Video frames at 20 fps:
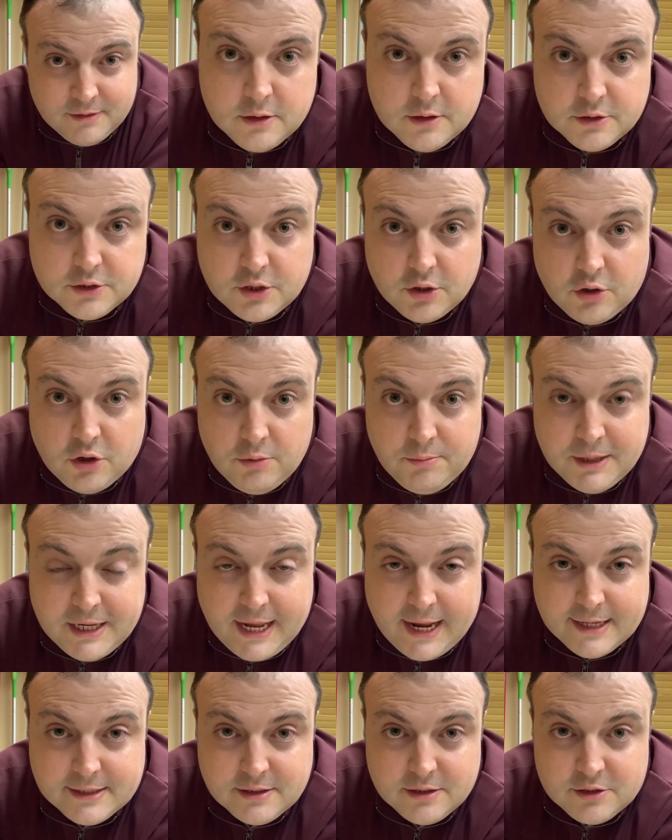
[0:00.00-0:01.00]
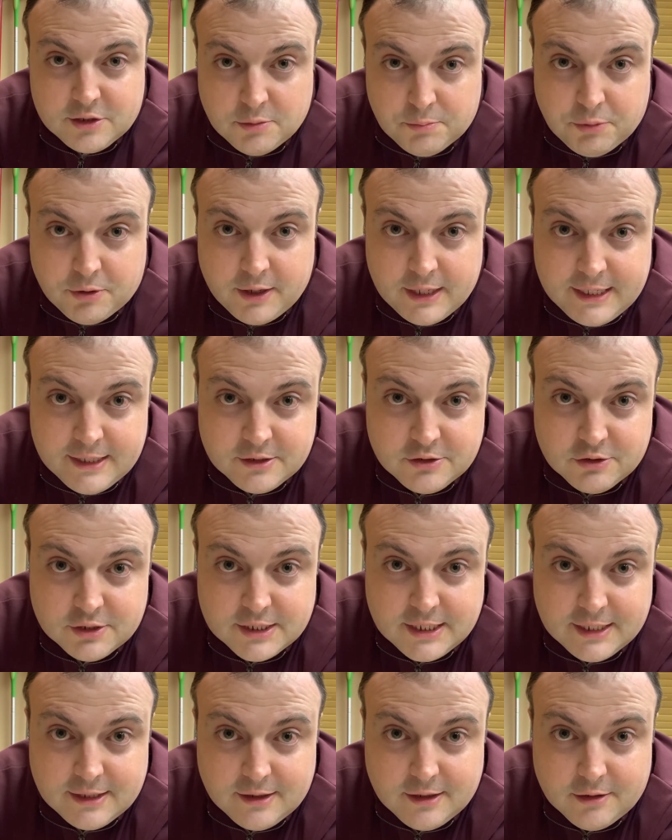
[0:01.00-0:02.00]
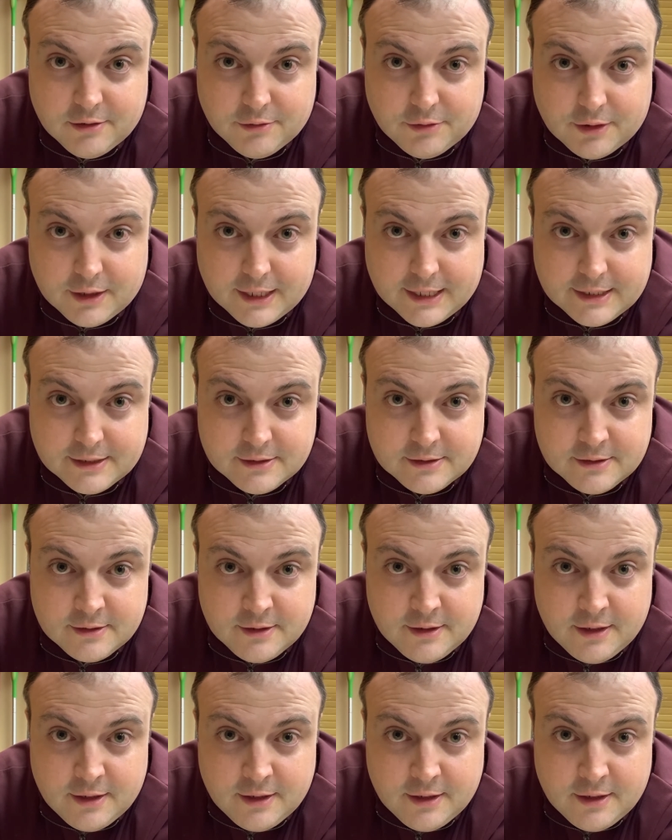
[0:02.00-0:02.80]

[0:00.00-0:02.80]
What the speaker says: So humic acids are pretty interesting little things.